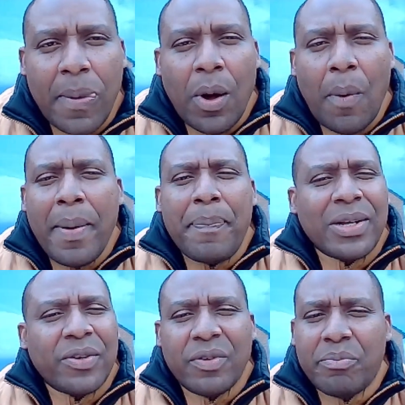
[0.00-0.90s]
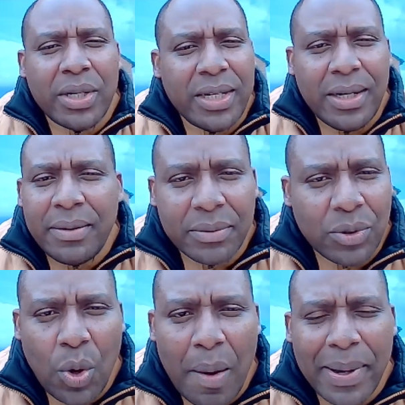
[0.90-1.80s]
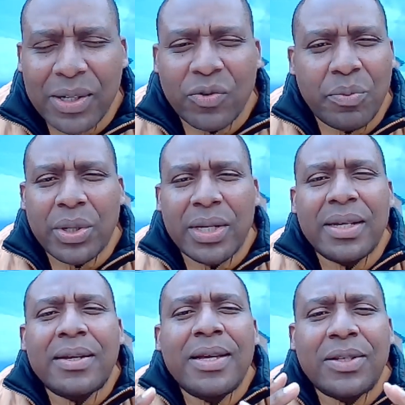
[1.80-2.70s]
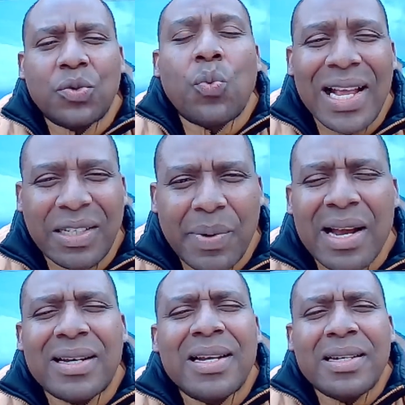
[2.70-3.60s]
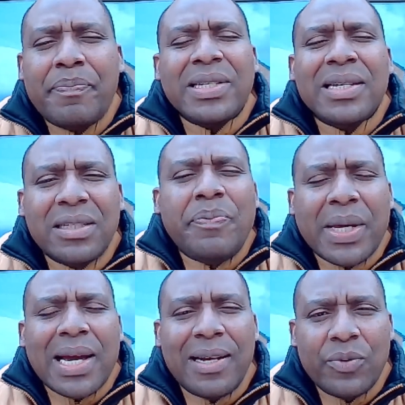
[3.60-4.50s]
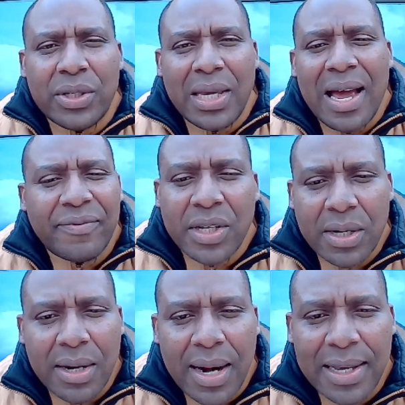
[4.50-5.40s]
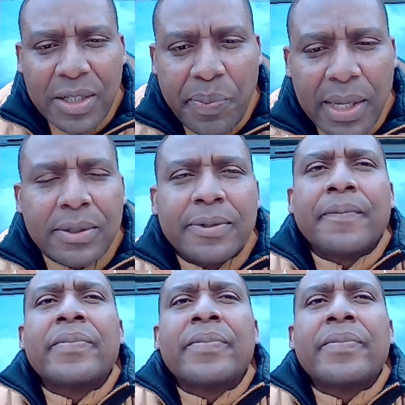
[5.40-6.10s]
upper part of the body, lower part of the body. It's widespread, and the patient typically will say, I have generalized pains.